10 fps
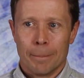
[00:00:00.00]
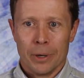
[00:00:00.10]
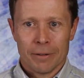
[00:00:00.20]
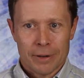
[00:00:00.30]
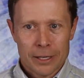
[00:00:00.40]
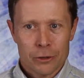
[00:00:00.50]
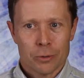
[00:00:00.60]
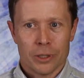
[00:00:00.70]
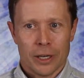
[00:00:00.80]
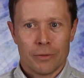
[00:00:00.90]
but
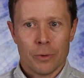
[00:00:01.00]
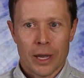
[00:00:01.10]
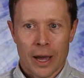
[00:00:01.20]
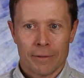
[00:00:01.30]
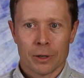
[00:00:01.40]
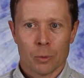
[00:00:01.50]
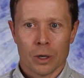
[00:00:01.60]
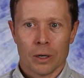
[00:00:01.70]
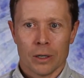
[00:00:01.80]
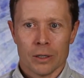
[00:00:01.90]
eventually if we ever
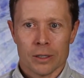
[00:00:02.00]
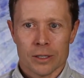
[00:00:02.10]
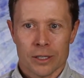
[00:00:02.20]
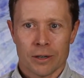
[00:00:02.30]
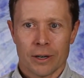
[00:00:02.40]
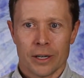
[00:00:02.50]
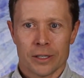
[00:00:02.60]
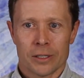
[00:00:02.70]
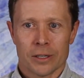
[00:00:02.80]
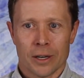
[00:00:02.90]
were
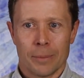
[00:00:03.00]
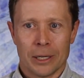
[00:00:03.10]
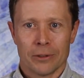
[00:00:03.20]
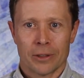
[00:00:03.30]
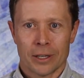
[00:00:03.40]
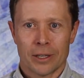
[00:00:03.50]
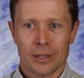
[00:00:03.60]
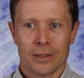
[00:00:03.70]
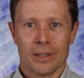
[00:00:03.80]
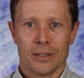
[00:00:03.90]
serious about
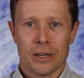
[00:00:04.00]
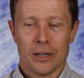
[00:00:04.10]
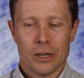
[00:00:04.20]
thinking that